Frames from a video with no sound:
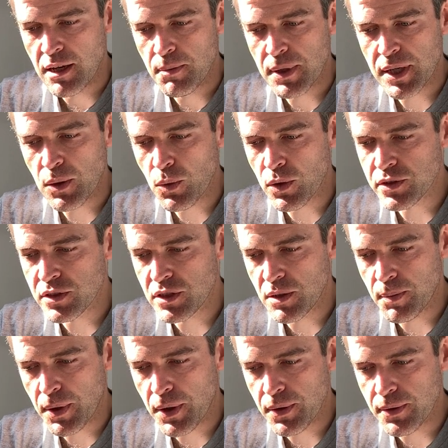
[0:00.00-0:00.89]
But it wasn't a
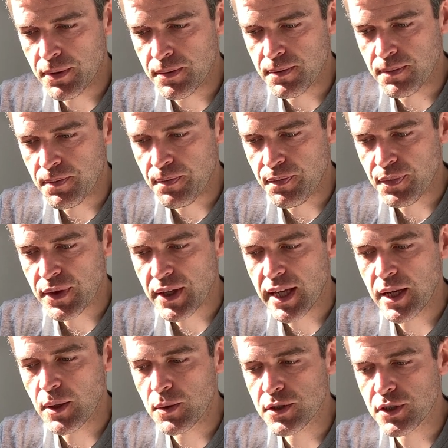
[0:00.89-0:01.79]
bone.
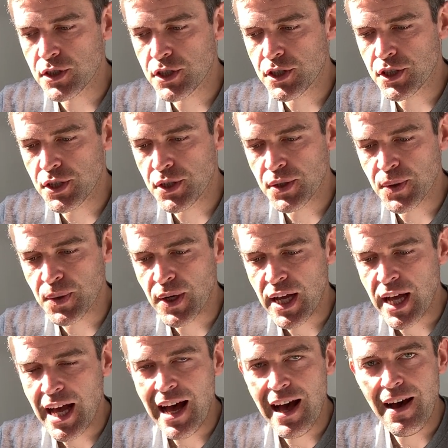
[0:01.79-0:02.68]
It was a shoe,
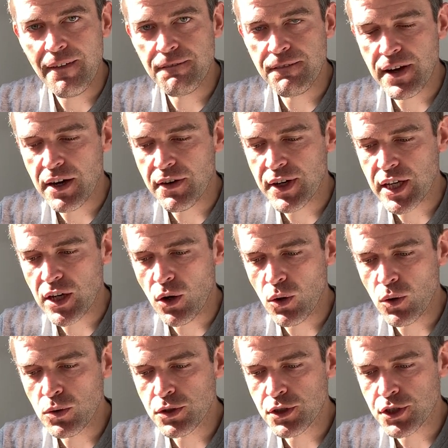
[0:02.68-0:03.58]
a very
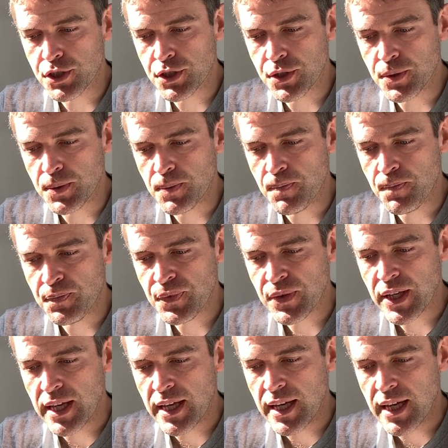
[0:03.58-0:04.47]
old shoe.
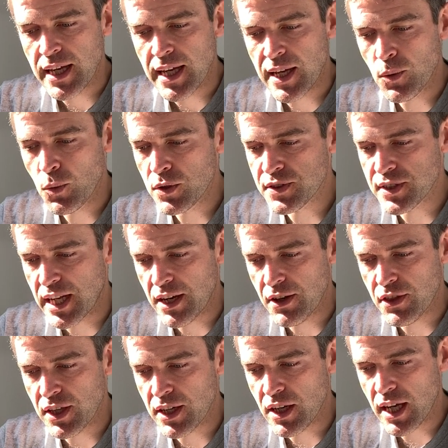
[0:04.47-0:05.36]
It wasn't
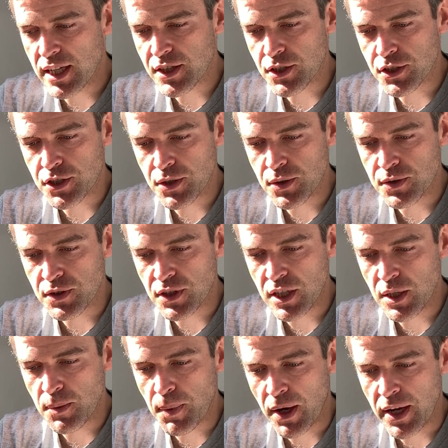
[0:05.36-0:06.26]
anything like the shoes that
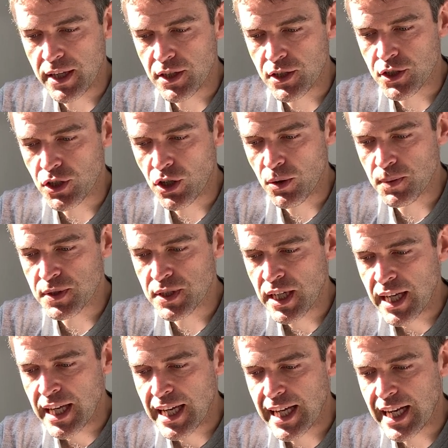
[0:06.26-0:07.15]
you buy in the shops.
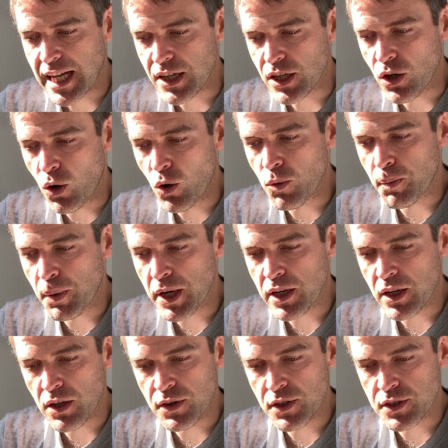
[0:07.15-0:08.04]
It had a gold
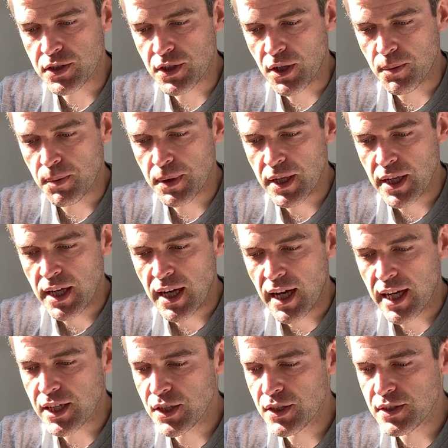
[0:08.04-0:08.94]
buckle on the top.
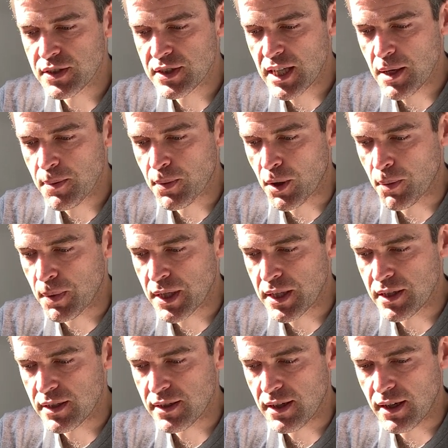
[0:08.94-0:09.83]
I couldn't see it properly
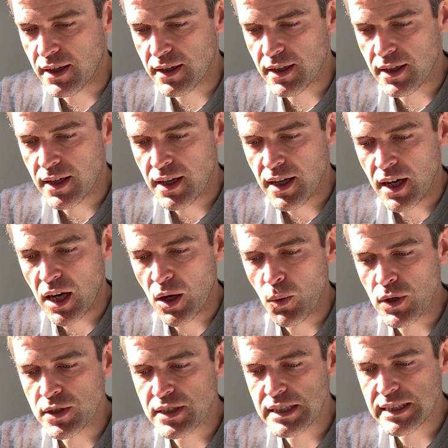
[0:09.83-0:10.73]
in the dark. I
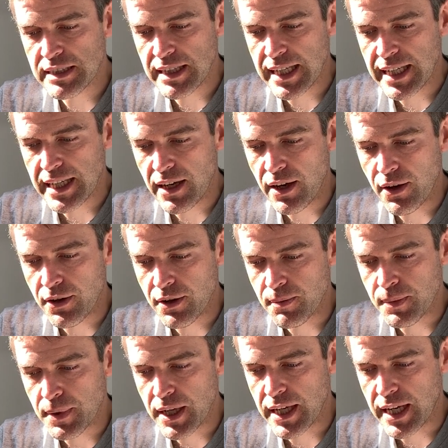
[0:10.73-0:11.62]
wanted to take it
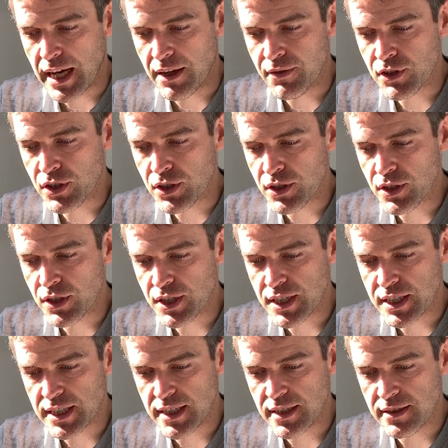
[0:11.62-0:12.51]
home and have a good look
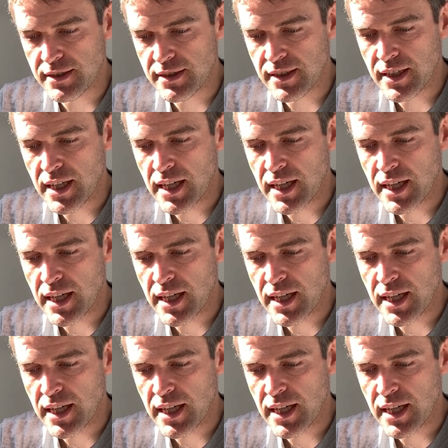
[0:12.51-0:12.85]
at it.